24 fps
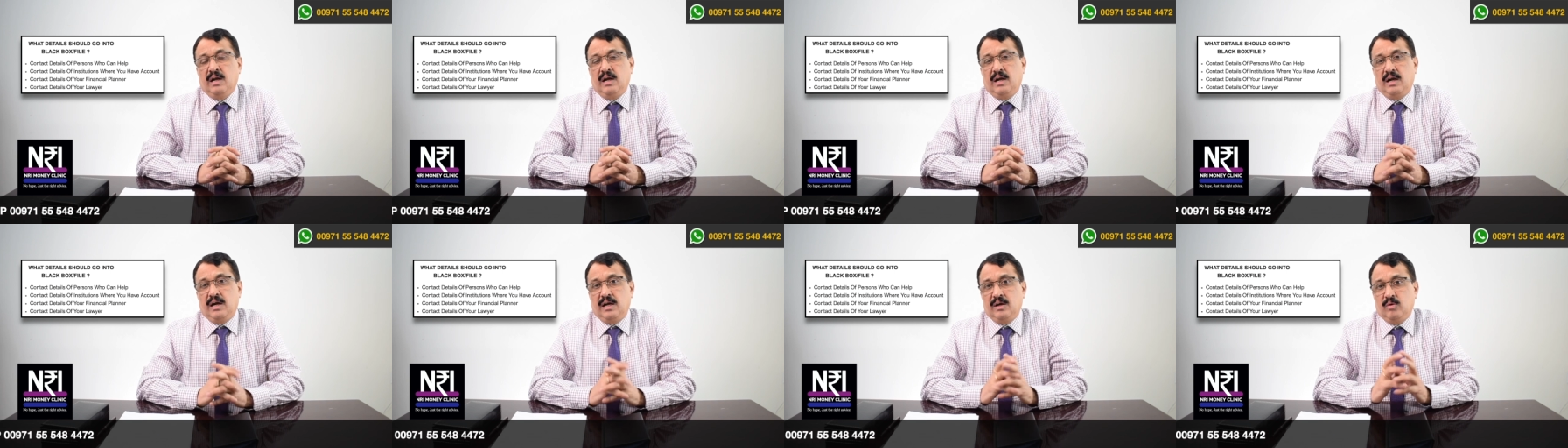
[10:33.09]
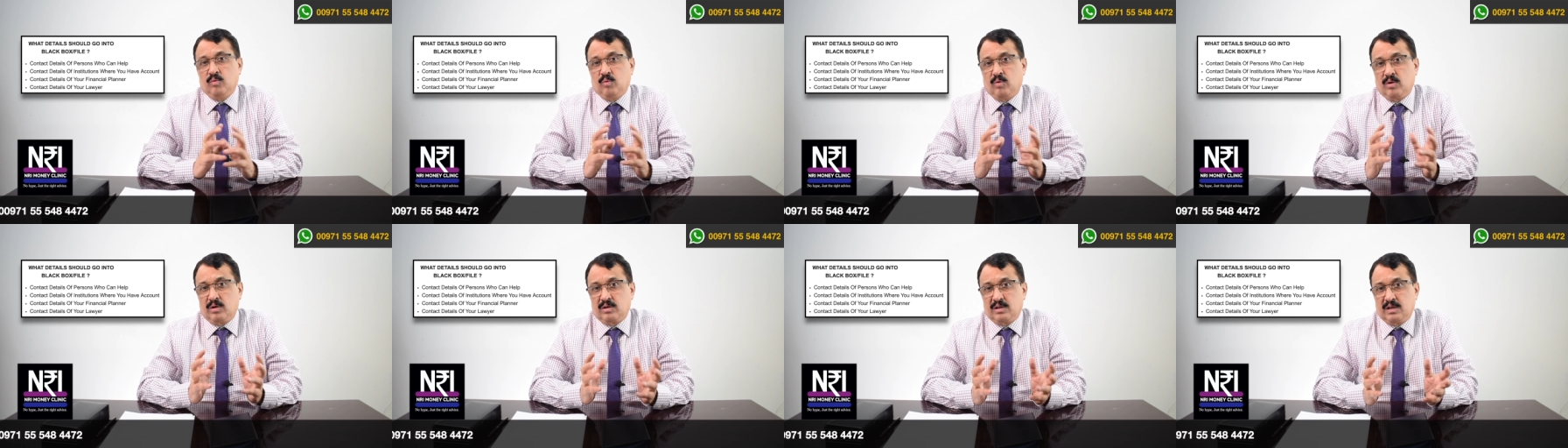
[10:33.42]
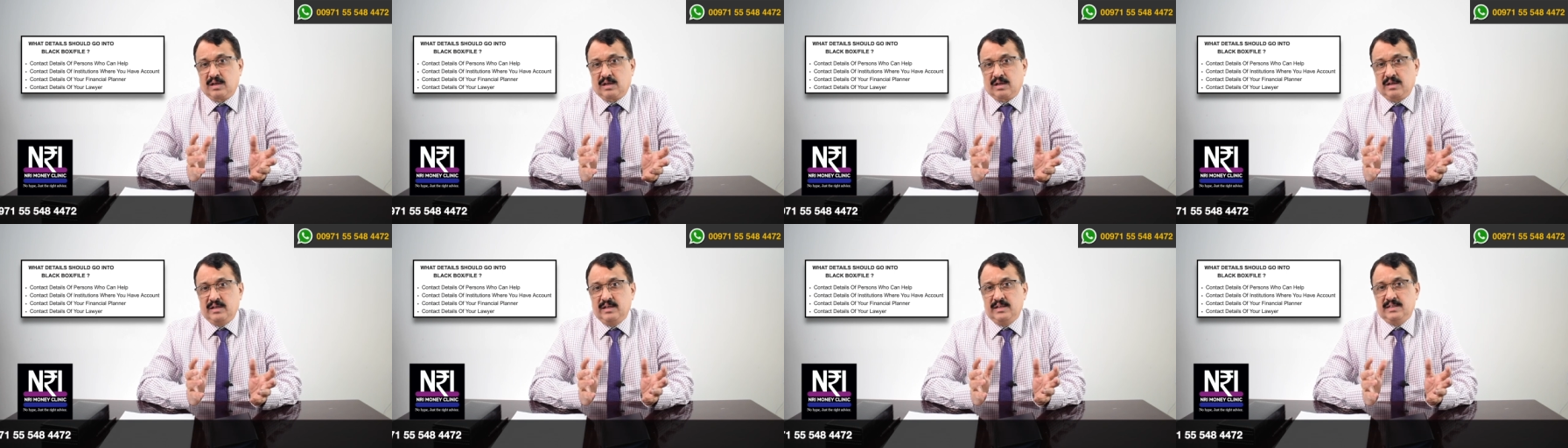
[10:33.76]
and what
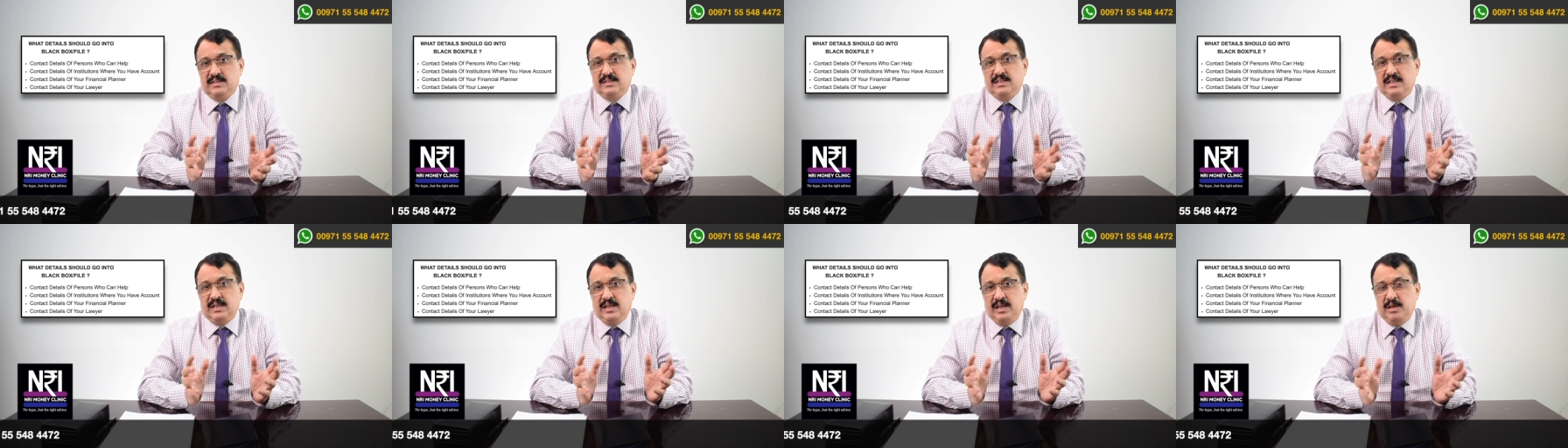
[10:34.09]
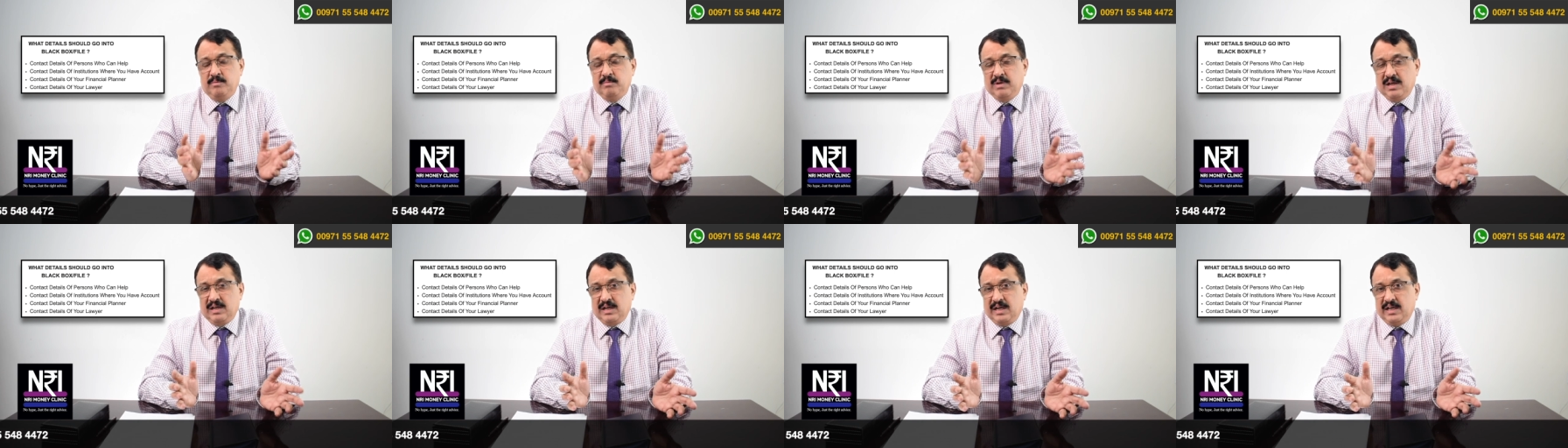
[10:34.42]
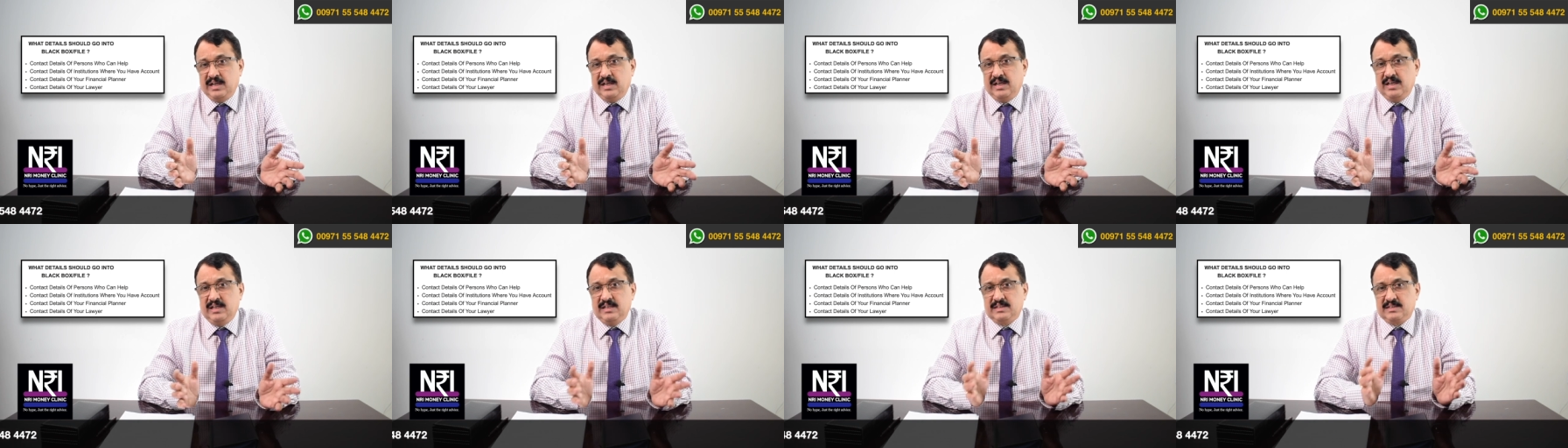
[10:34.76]
are his email
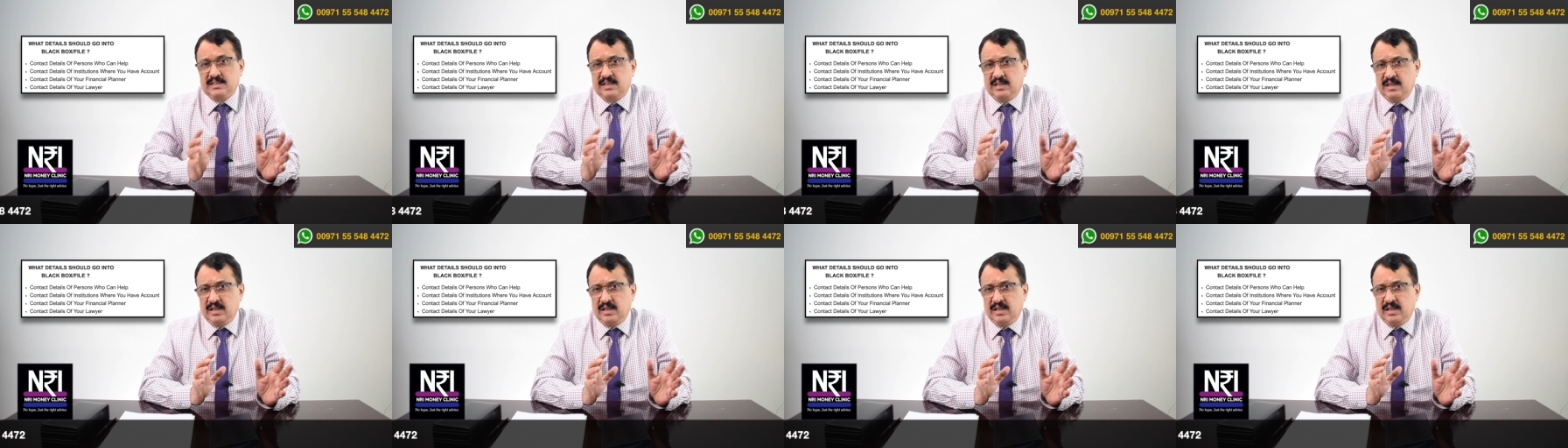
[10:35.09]
IDs and